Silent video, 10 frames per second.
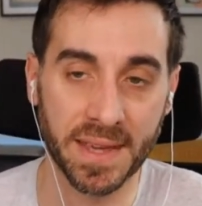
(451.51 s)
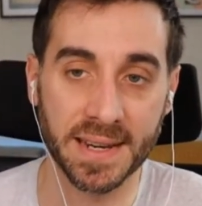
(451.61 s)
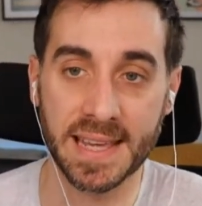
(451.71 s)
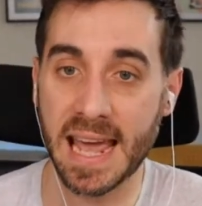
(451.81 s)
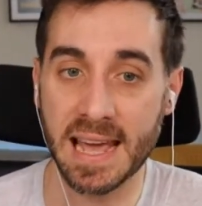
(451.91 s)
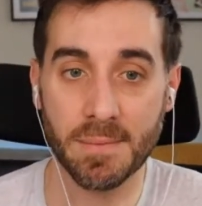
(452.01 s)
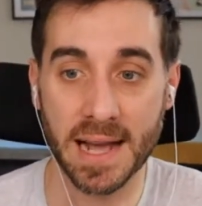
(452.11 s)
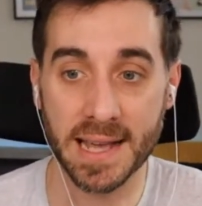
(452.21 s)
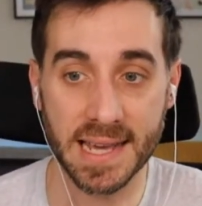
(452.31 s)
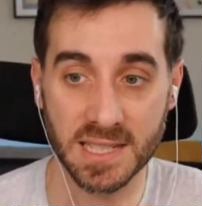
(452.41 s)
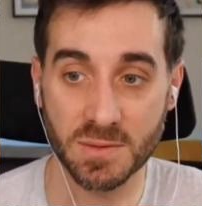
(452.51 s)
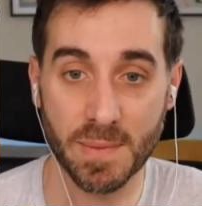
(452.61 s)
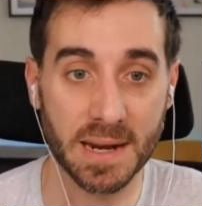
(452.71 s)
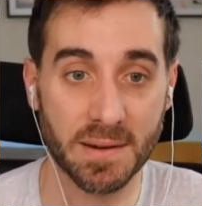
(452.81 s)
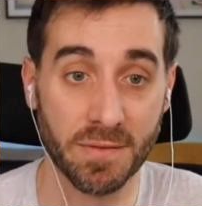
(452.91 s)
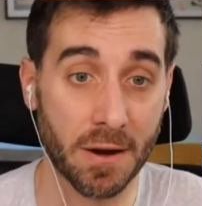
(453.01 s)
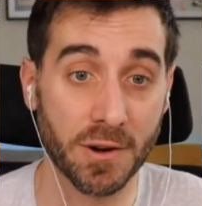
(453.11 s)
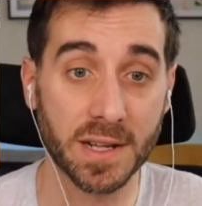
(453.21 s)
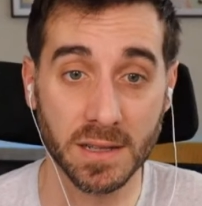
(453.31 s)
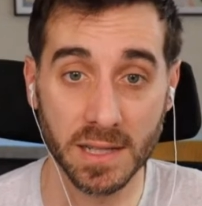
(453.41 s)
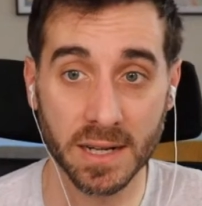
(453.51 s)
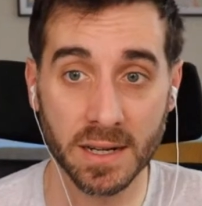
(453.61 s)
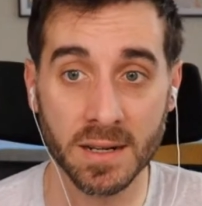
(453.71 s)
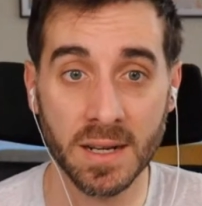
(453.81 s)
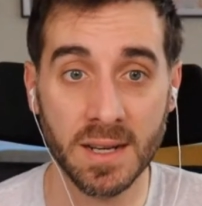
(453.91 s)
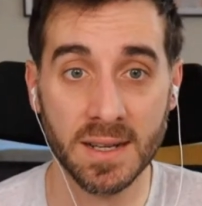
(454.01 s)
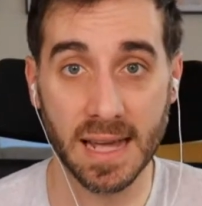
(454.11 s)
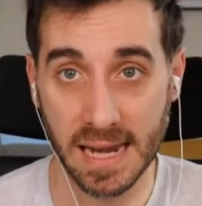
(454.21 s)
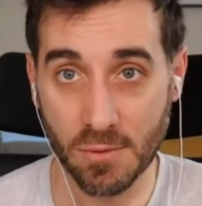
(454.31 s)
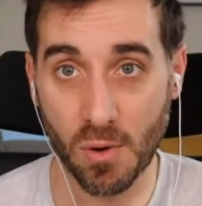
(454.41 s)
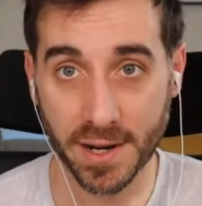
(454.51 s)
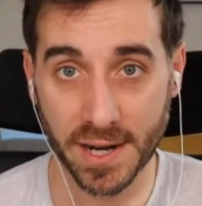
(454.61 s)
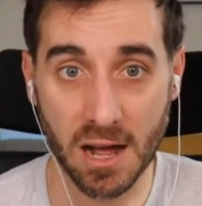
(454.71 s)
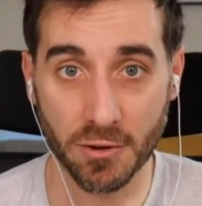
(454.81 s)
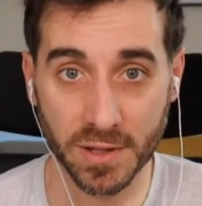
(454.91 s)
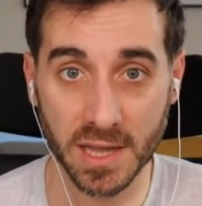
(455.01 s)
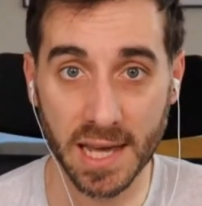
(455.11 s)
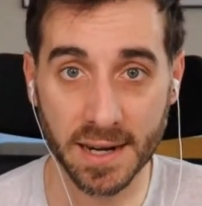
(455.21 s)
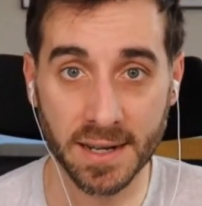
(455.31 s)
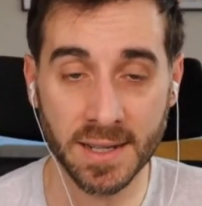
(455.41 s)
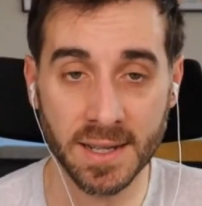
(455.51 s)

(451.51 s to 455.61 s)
And Cam, I guess, has made it very clear that he wanted out of Atlanta.